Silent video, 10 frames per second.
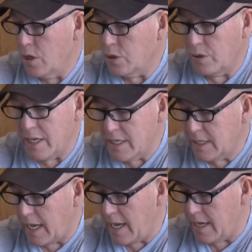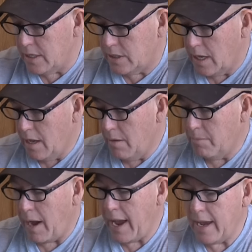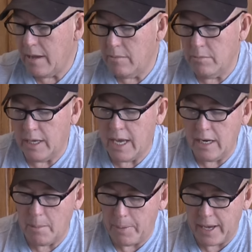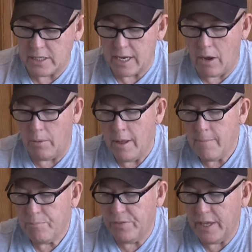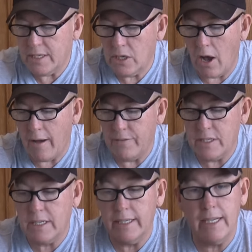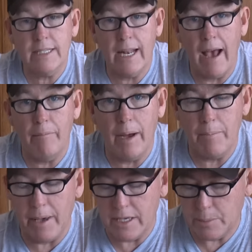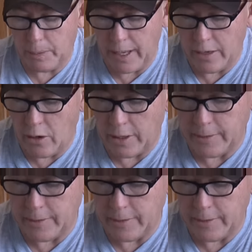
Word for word: So this is my Makita base. Now, this obviously doesn't have my base plate on